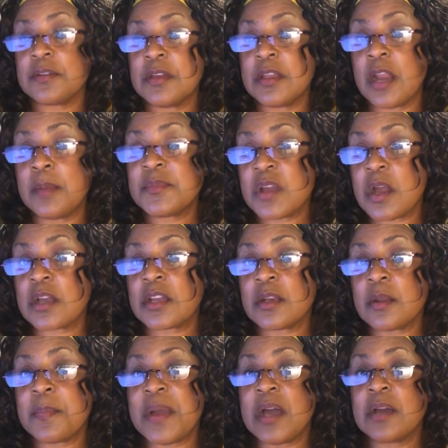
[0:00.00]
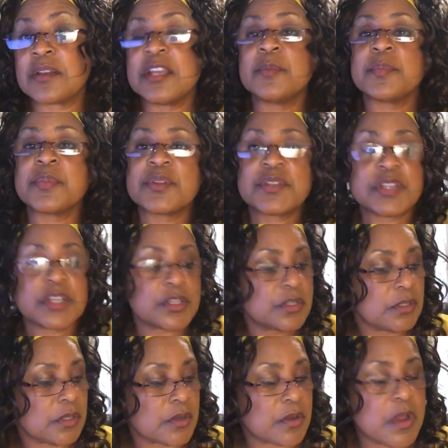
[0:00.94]
And I'm talking about, in
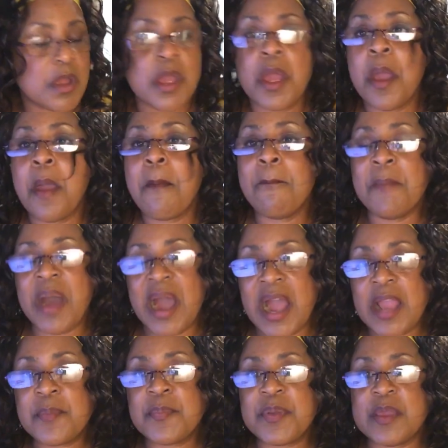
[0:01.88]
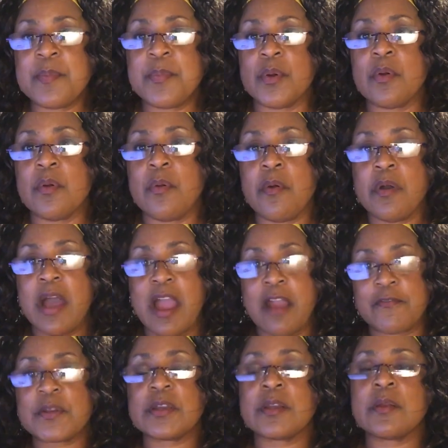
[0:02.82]
particular, my people,
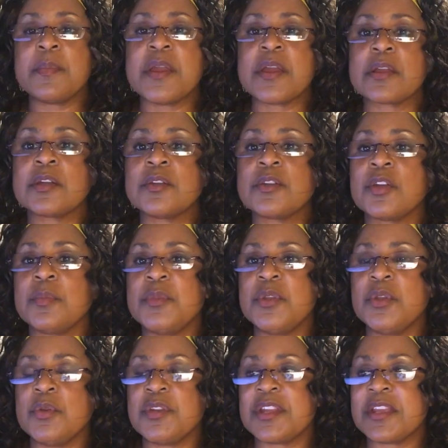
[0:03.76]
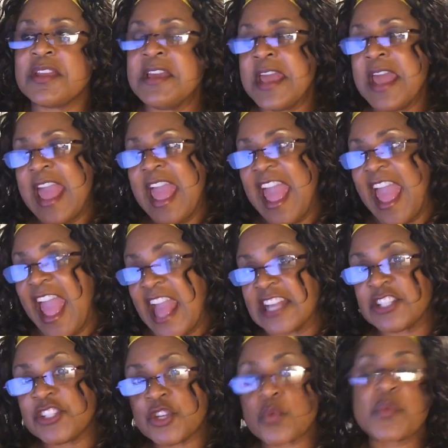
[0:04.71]
African American community,
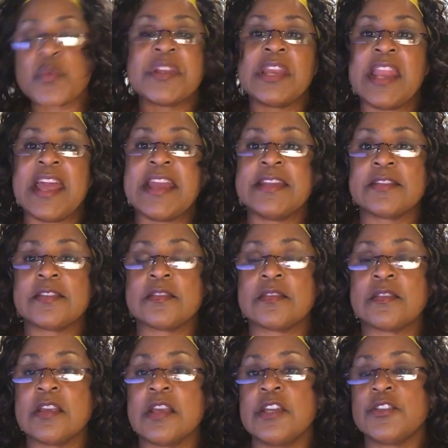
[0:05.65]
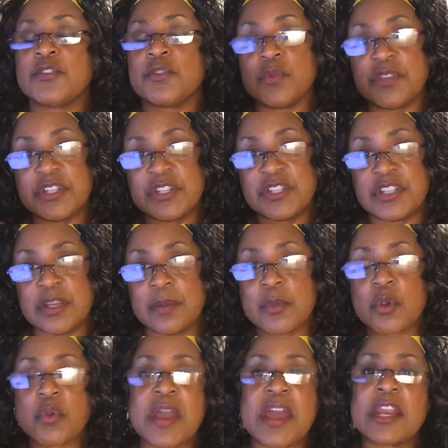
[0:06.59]
as it relates to the
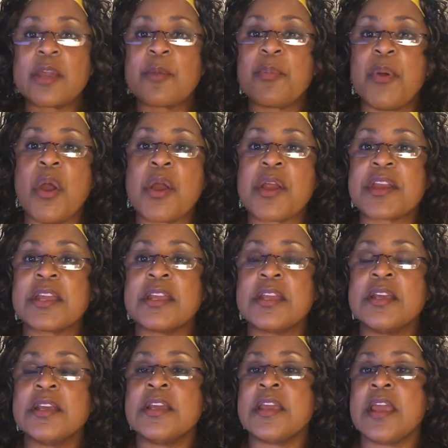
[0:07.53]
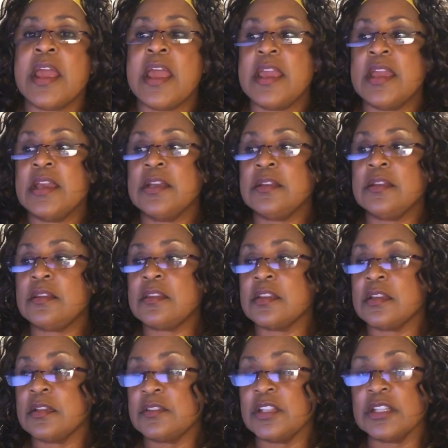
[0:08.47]
Democratic Party and
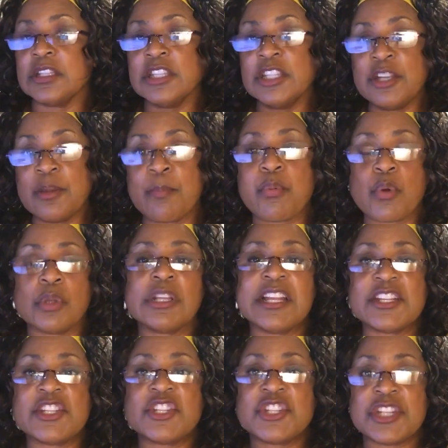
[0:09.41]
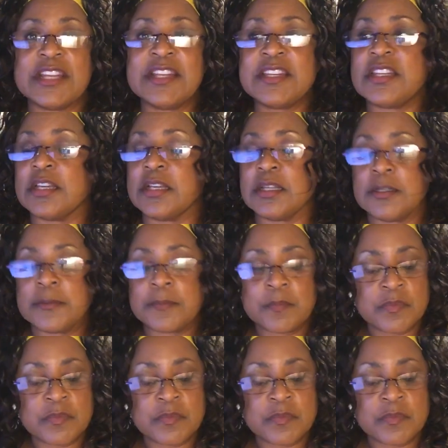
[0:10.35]
the liberal agenda.